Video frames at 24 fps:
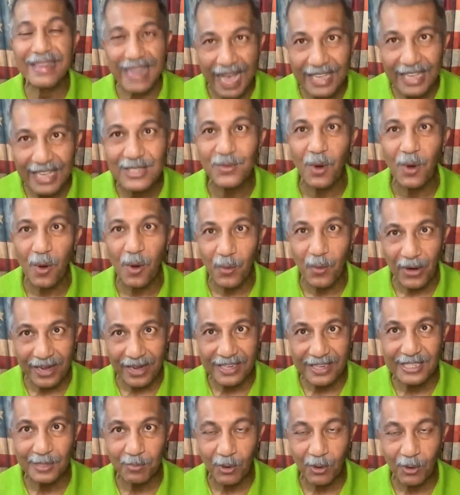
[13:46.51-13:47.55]
That's what we're
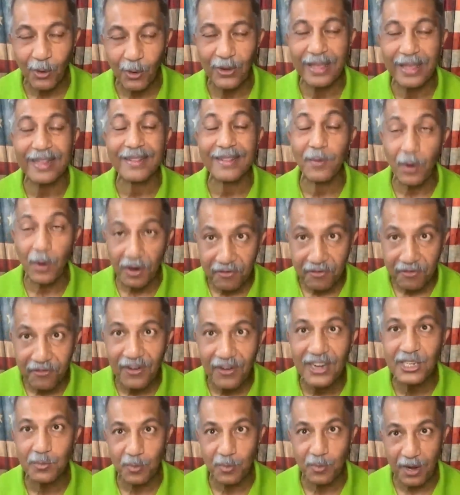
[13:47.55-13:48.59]
exploring. We're a
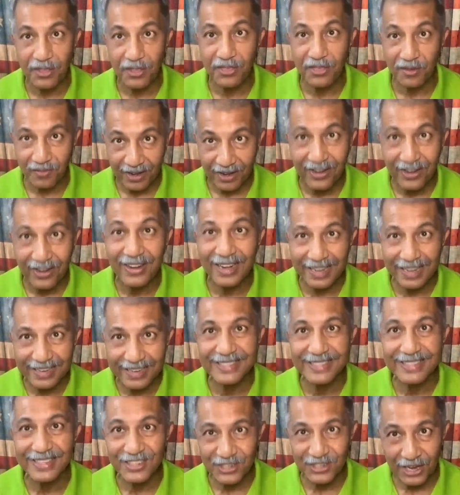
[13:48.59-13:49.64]
fresh breath of air,
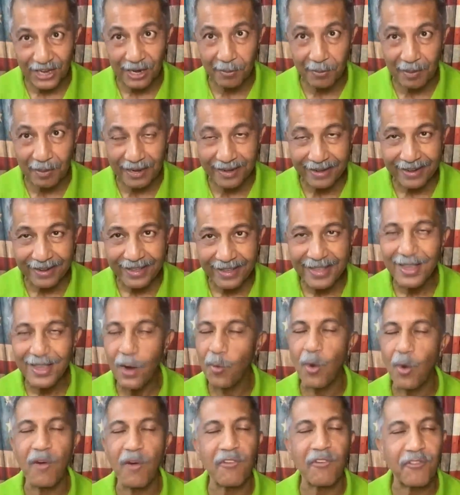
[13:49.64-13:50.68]
ladies and gentlemen.
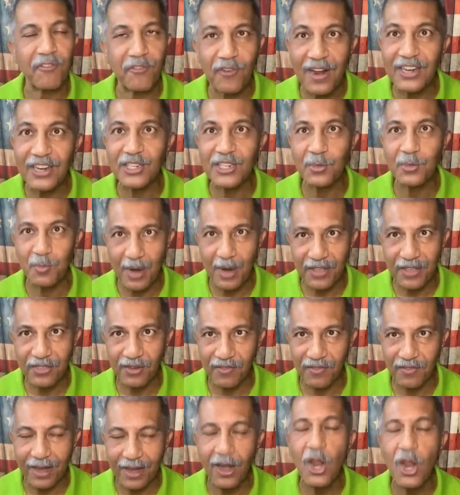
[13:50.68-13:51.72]
We're a fresh breath
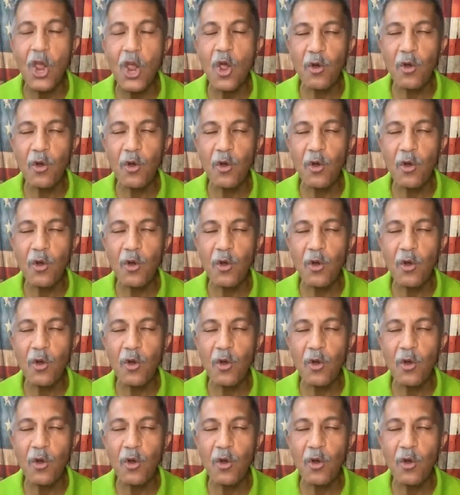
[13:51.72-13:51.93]
of air.